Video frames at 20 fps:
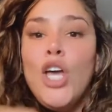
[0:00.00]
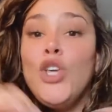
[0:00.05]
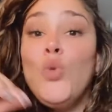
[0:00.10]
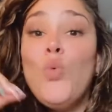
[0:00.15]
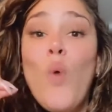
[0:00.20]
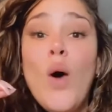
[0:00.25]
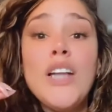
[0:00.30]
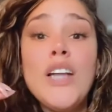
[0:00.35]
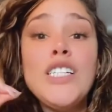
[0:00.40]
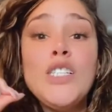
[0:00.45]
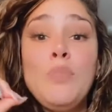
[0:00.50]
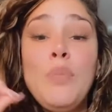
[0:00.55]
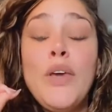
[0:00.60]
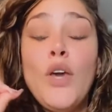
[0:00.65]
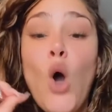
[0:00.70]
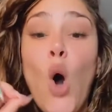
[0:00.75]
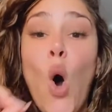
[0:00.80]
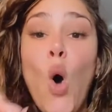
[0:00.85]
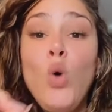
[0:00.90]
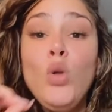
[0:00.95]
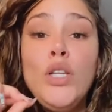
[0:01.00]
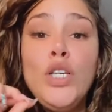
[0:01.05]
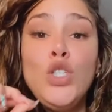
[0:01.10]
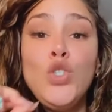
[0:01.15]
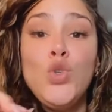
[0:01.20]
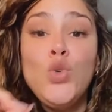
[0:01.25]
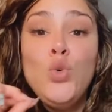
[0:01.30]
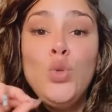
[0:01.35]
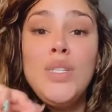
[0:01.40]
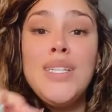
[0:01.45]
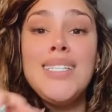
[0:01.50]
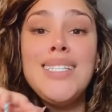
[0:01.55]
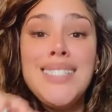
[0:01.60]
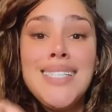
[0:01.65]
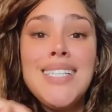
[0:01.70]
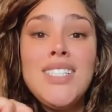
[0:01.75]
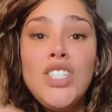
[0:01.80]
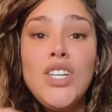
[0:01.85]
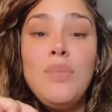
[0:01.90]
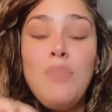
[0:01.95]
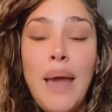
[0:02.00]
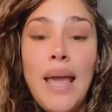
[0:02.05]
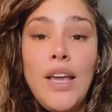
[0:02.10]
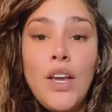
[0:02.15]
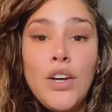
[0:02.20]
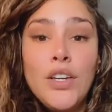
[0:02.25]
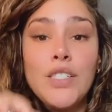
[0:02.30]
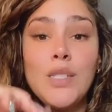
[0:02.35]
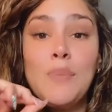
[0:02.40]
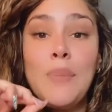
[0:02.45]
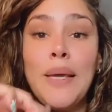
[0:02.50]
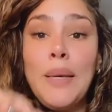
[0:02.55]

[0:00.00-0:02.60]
You want to speak only to decision makers,